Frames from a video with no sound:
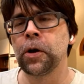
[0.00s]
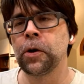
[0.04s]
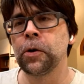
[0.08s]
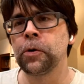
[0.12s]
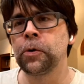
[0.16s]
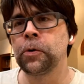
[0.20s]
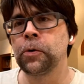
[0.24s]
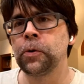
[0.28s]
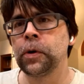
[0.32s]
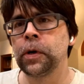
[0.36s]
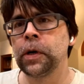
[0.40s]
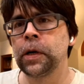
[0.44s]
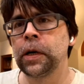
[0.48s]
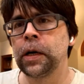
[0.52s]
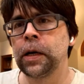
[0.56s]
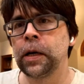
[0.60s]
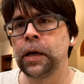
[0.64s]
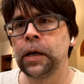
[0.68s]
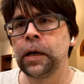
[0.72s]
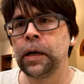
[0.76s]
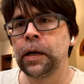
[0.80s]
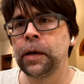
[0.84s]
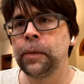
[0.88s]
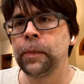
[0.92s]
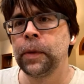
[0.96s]
So
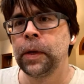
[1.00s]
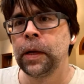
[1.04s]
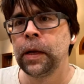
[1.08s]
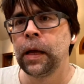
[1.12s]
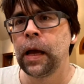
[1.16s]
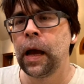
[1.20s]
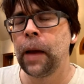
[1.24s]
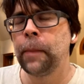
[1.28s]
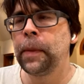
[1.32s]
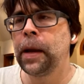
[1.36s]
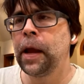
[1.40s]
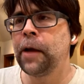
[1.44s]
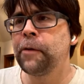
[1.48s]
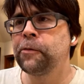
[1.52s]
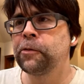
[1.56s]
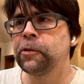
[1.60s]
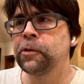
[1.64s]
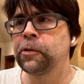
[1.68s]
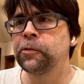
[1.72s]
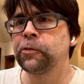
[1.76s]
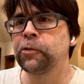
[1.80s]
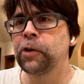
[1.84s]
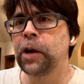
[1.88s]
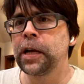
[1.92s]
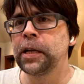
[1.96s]
um, I'm
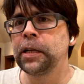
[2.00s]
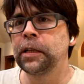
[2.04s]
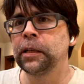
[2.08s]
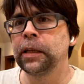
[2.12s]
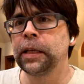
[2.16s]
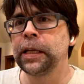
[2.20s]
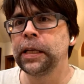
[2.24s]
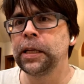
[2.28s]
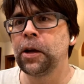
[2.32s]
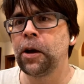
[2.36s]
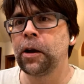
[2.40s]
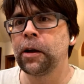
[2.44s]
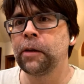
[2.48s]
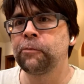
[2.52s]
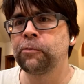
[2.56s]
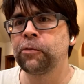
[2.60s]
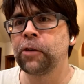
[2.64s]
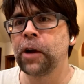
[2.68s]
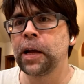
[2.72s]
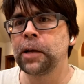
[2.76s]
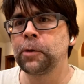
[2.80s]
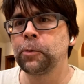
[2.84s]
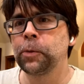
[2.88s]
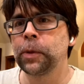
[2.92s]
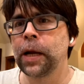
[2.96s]
never afraid to lean on a
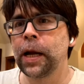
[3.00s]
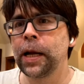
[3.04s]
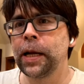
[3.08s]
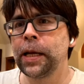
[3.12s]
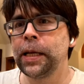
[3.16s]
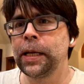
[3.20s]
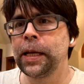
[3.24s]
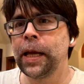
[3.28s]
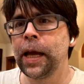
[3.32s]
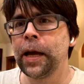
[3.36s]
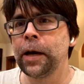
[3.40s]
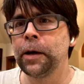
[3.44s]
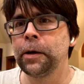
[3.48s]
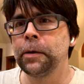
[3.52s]
friend when I need